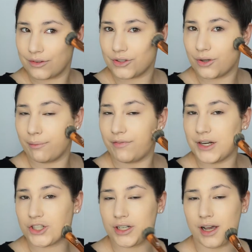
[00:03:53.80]
So I'm
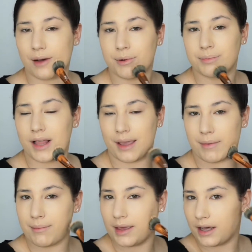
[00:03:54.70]
finishing up applying
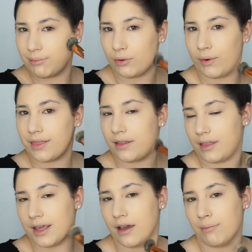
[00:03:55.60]
my makeup with
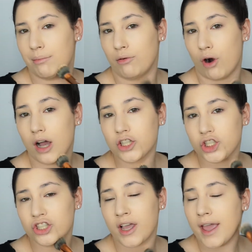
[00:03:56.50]
the
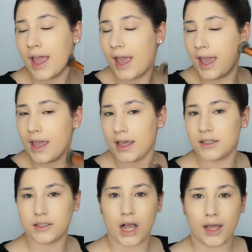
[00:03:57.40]
brush,
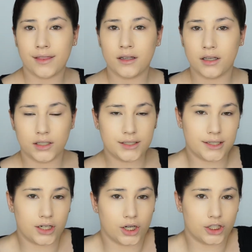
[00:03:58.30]
and I think it
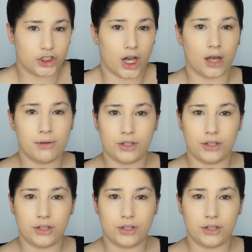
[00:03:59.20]
did a good job.